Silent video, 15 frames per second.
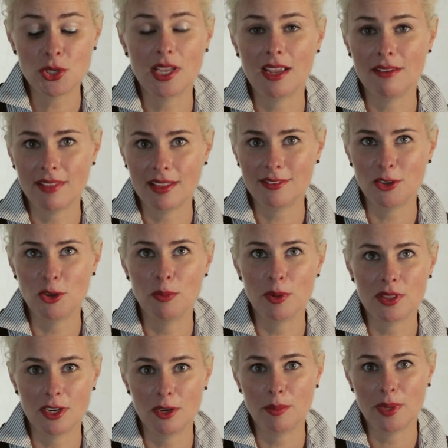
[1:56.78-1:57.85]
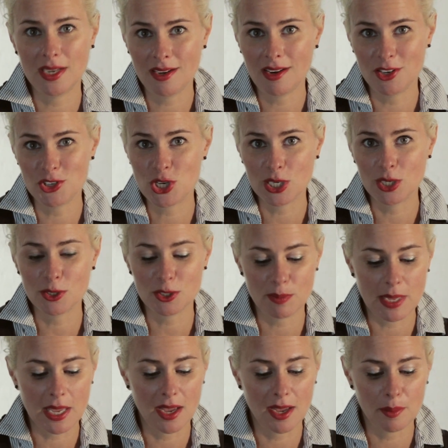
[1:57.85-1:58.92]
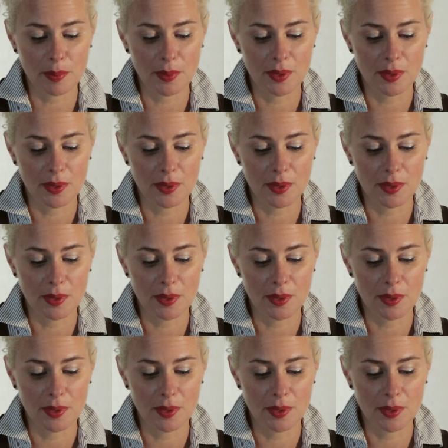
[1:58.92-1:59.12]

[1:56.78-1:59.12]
gave that to Uma Thurman, and she looked me up.